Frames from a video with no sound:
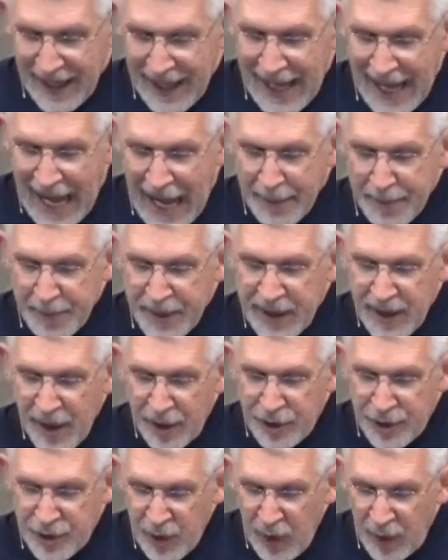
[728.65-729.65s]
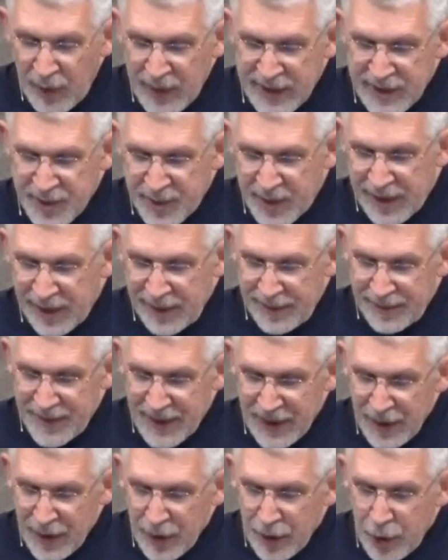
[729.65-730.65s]
Happy are you, O Israel.
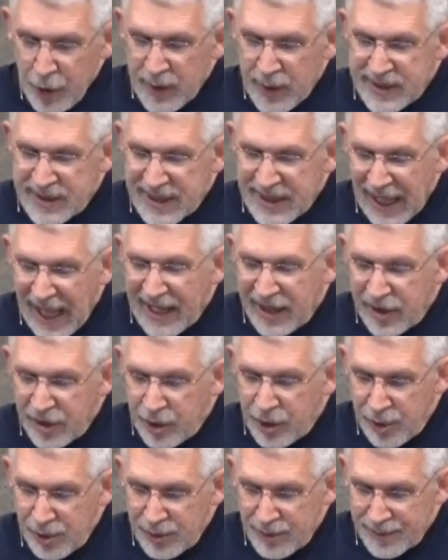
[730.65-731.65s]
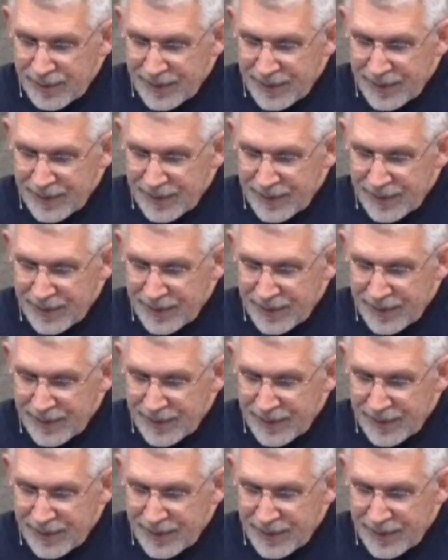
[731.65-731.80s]
Who is like you?